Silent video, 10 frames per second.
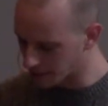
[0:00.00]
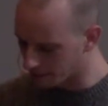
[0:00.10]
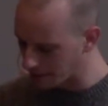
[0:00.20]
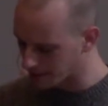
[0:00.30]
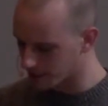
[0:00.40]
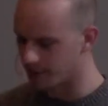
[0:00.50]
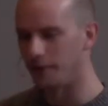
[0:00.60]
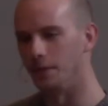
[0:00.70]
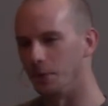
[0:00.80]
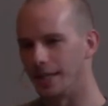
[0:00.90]
defensive
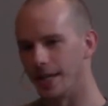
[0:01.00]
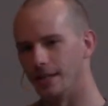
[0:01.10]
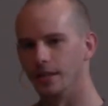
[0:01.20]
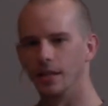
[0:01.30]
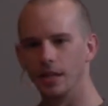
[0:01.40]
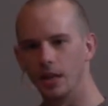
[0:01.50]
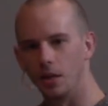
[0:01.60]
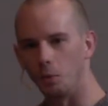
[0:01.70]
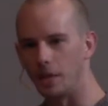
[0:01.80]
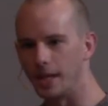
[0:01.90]
and we get
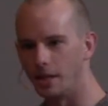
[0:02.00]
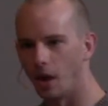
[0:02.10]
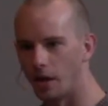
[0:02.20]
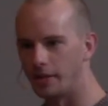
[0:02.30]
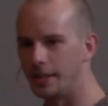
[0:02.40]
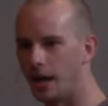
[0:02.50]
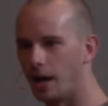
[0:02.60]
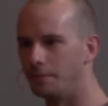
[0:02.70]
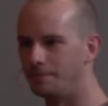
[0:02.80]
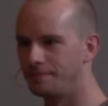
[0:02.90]
we get on the
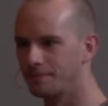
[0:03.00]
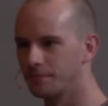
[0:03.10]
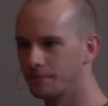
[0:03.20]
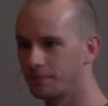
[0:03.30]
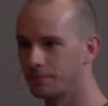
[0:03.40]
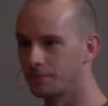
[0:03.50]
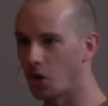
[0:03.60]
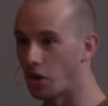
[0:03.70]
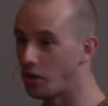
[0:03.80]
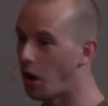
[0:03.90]
uh,
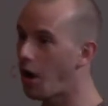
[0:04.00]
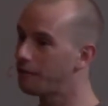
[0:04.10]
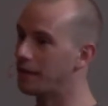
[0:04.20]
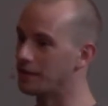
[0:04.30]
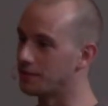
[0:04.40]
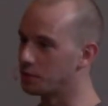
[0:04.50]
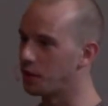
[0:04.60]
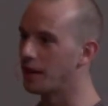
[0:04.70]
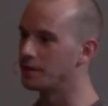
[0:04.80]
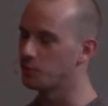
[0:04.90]
on the offense and
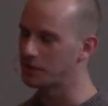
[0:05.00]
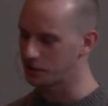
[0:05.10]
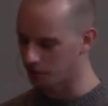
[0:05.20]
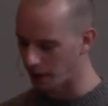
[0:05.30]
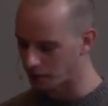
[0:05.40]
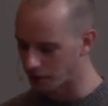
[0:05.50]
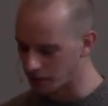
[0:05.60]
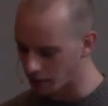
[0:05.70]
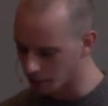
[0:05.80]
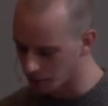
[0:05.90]
try and switch it around on
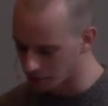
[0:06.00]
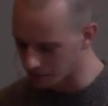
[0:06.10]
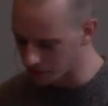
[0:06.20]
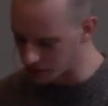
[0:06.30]
the other person. But